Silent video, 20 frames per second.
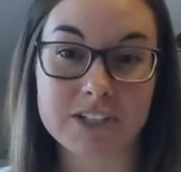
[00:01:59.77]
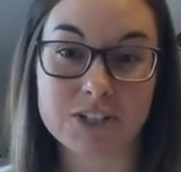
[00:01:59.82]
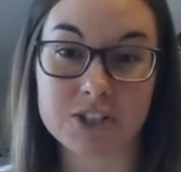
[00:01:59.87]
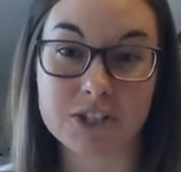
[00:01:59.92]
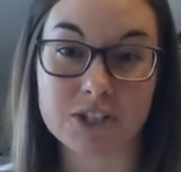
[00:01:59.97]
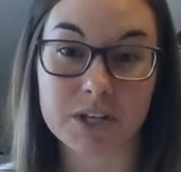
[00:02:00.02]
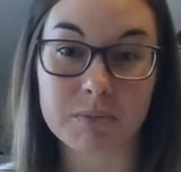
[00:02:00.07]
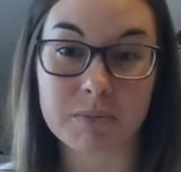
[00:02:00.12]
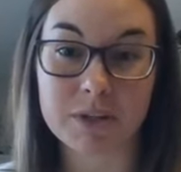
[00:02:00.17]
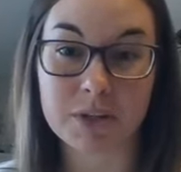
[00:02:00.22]

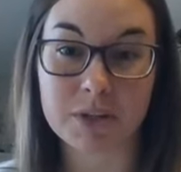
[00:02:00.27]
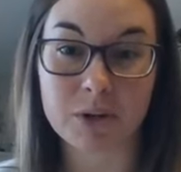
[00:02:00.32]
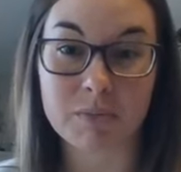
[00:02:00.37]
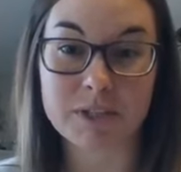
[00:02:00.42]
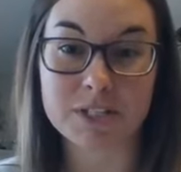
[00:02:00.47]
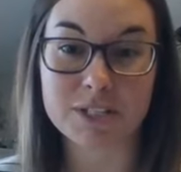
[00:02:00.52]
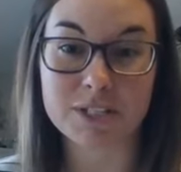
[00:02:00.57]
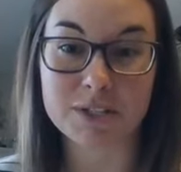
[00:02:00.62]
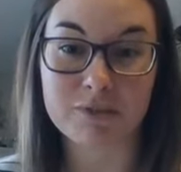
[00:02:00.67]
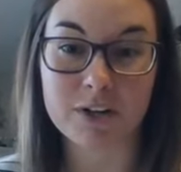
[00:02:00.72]
it's just going to be a
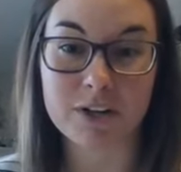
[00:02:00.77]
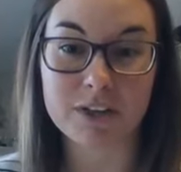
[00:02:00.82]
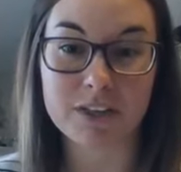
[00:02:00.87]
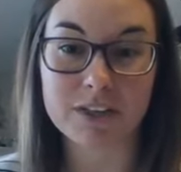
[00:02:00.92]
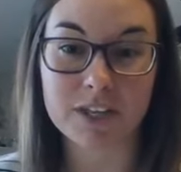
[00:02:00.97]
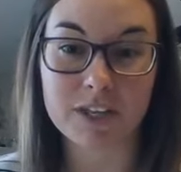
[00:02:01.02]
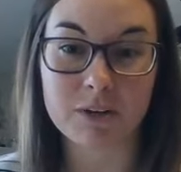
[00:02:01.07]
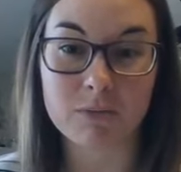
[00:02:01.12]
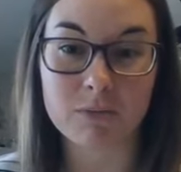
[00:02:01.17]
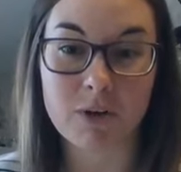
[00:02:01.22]
little bit
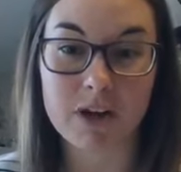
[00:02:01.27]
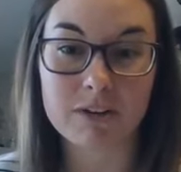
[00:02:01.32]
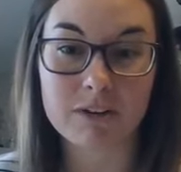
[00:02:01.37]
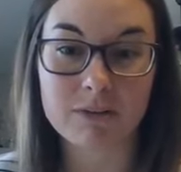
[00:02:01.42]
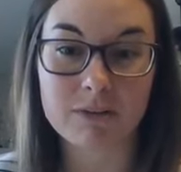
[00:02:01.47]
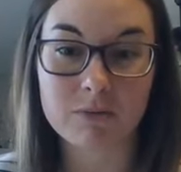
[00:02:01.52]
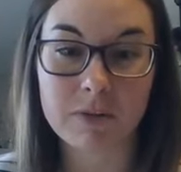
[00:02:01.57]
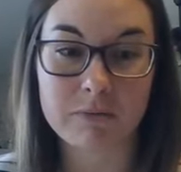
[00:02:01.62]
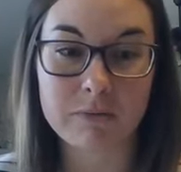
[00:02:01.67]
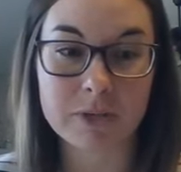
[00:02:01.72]
different than
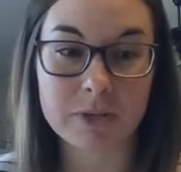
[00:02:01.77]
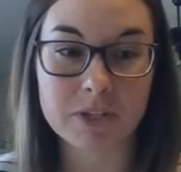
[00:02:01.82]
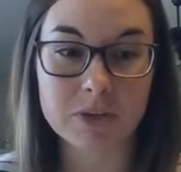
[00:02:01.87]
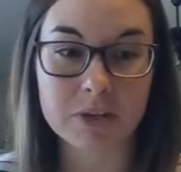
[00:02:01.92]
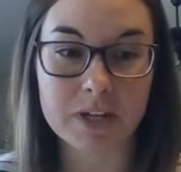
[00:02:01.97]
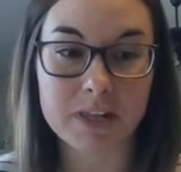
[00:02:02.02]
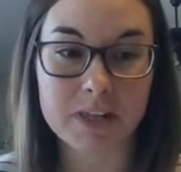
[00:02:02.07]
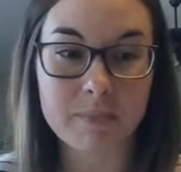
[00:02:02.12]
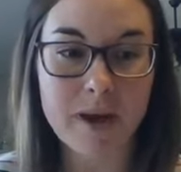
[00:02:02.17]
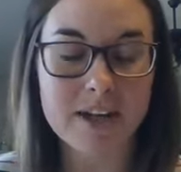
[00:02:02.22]
what we've been
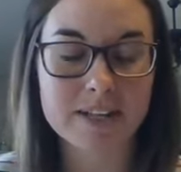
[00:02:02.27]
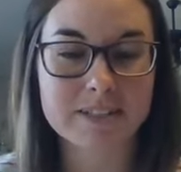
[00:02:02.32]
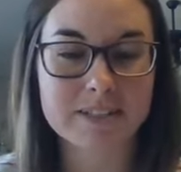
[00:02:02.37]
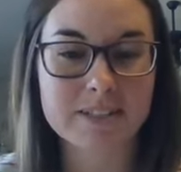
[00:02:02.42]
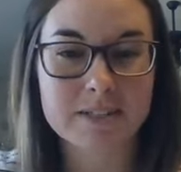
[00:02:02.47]
doing in the